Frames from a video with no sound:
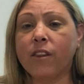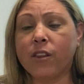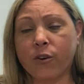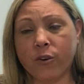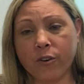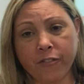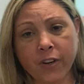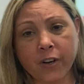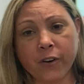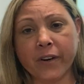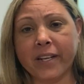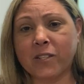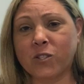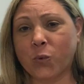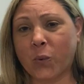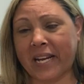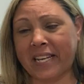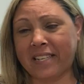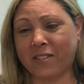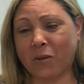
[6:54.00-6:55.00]
there are various
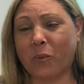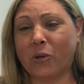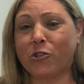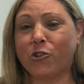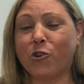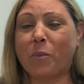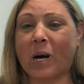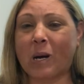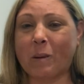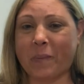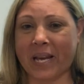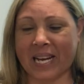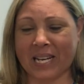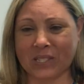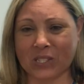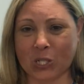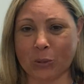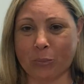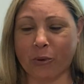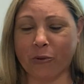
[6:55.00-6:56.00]
ways in which you might be
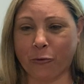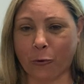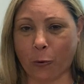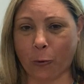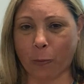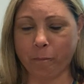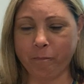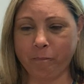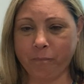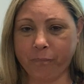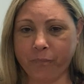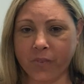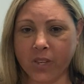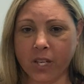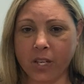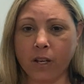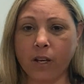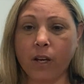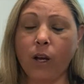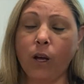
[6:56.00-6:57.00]
asked to perform.
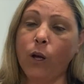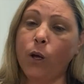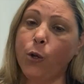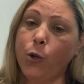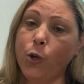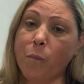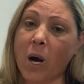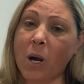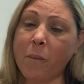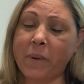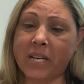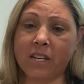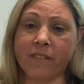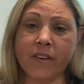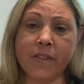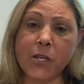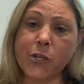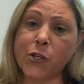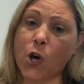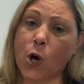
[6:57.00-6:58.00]
You might be given
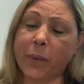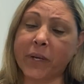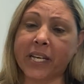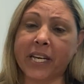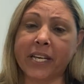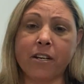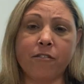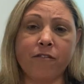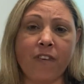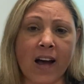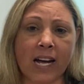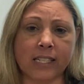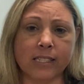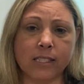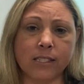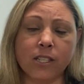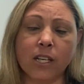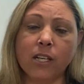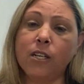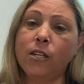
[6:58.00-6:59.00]
the topic in
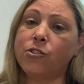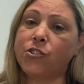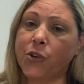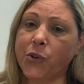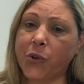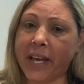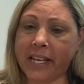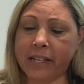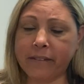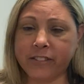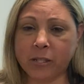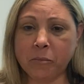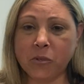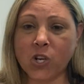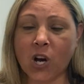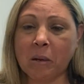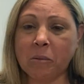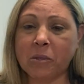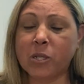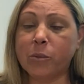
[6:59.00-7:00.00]
advance, so you have some
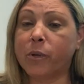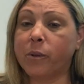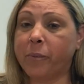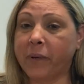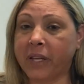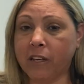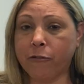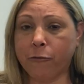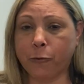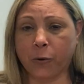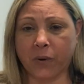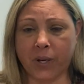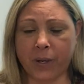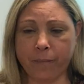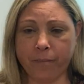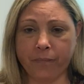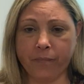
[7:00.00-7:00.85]
time to prepare for it.